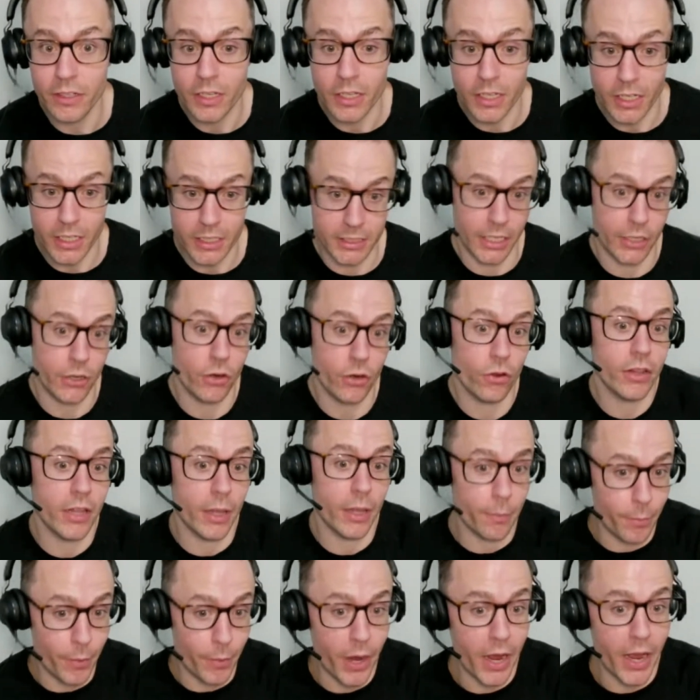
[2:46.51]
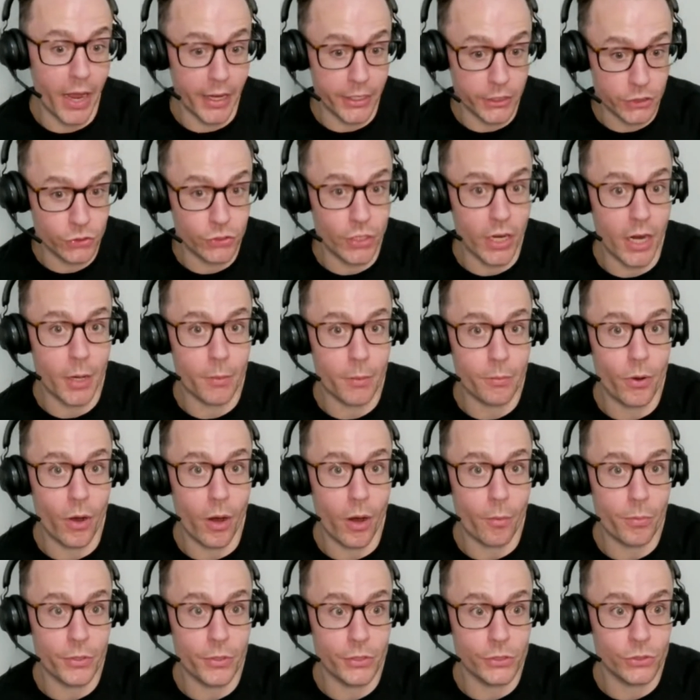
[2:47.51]
Because I know that buying strata
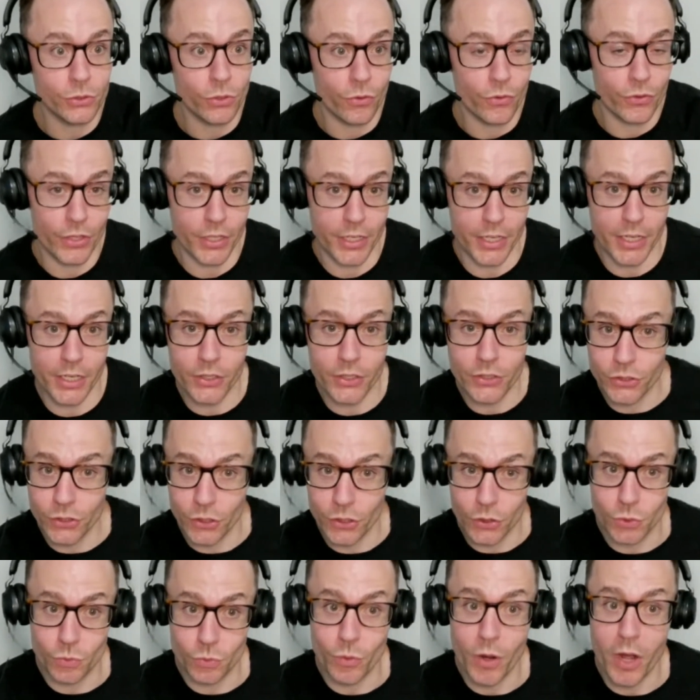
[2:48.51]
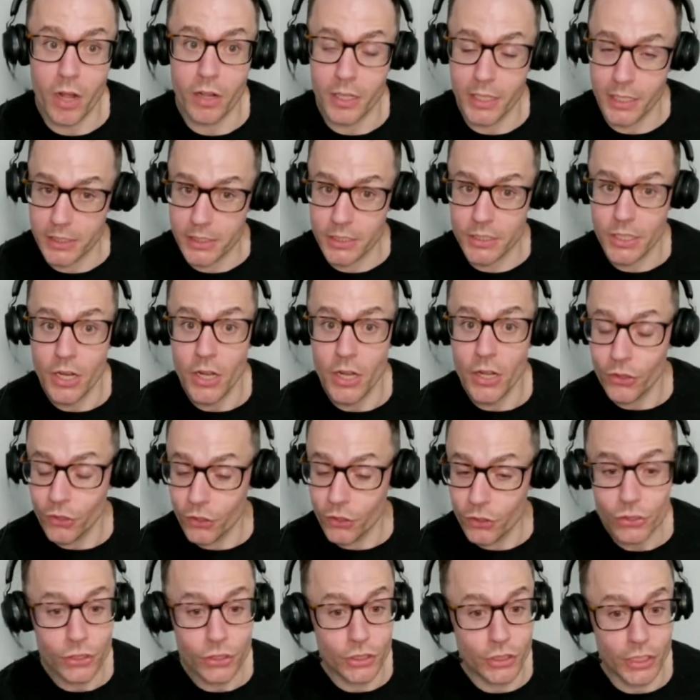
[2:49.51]
properties over the years as well,
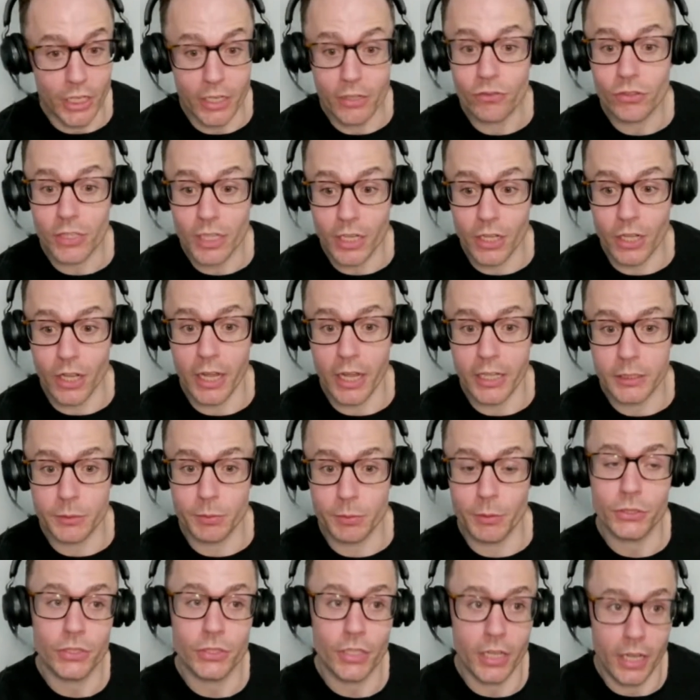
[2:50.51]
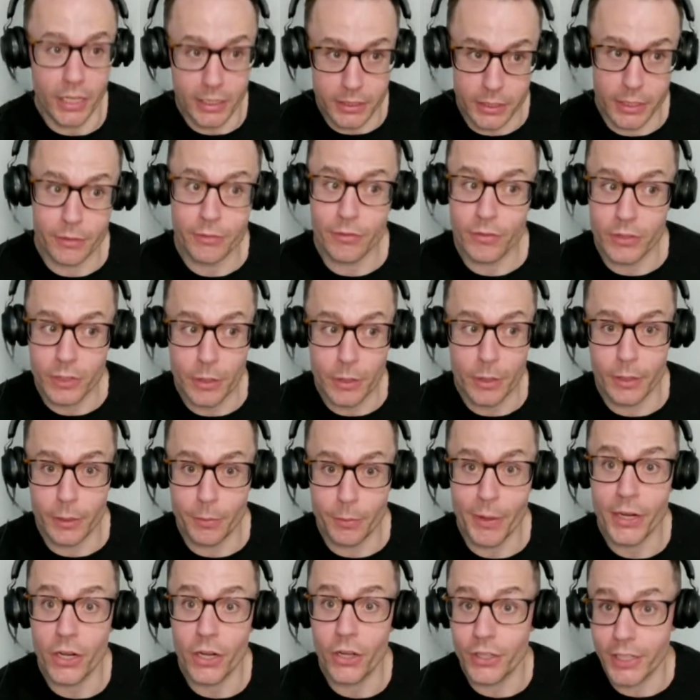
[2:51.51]
there's generally, especially
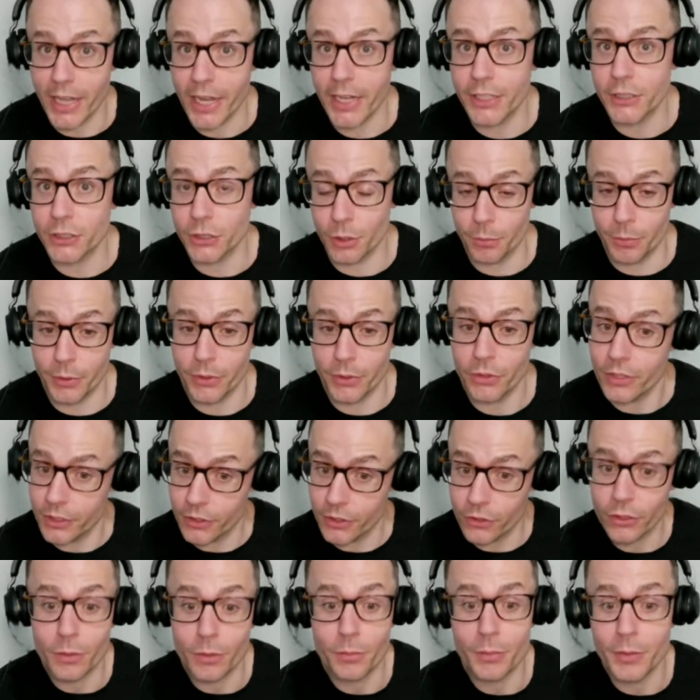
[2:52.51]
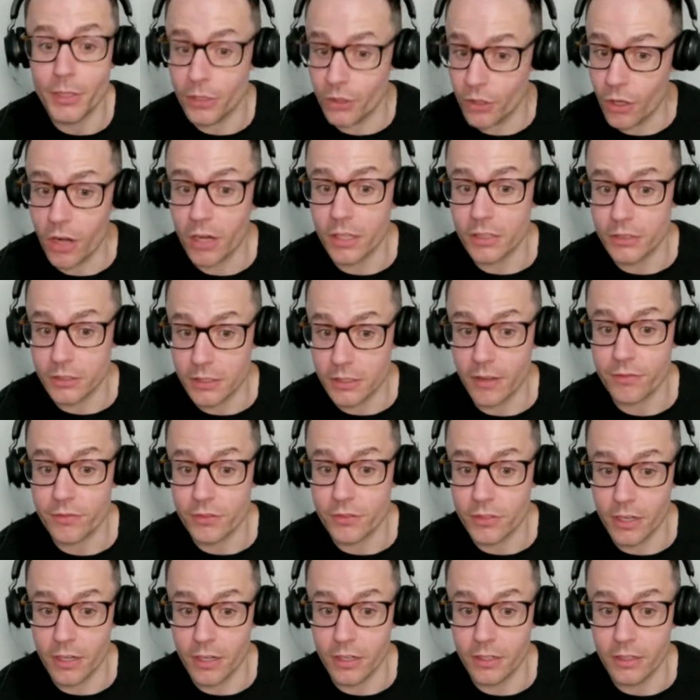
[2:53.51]
depending on the age of the building, there can be a lot of stuff
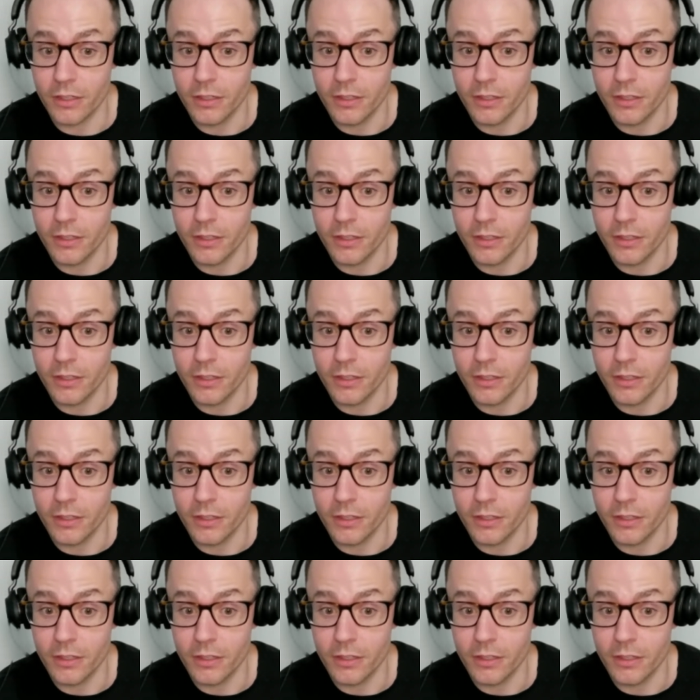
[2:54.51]
to